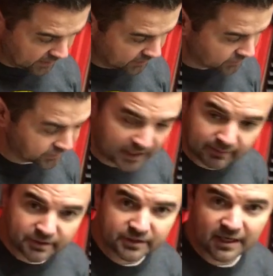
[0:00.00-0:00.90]
play a little
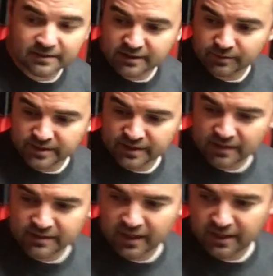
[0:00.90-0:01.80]
jam, let you guys hear what it
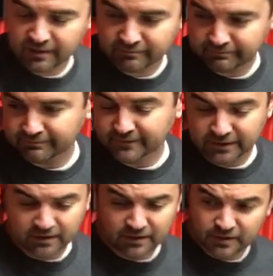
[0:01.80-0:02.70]
sounds like.
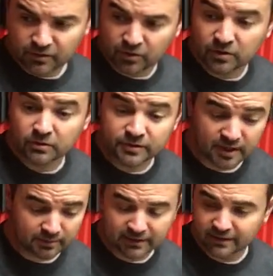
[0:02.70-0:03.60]
So it goes a little
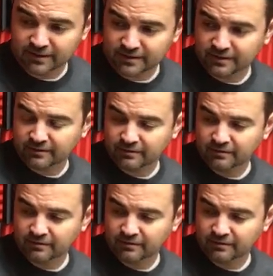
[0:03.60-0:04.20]
something like this.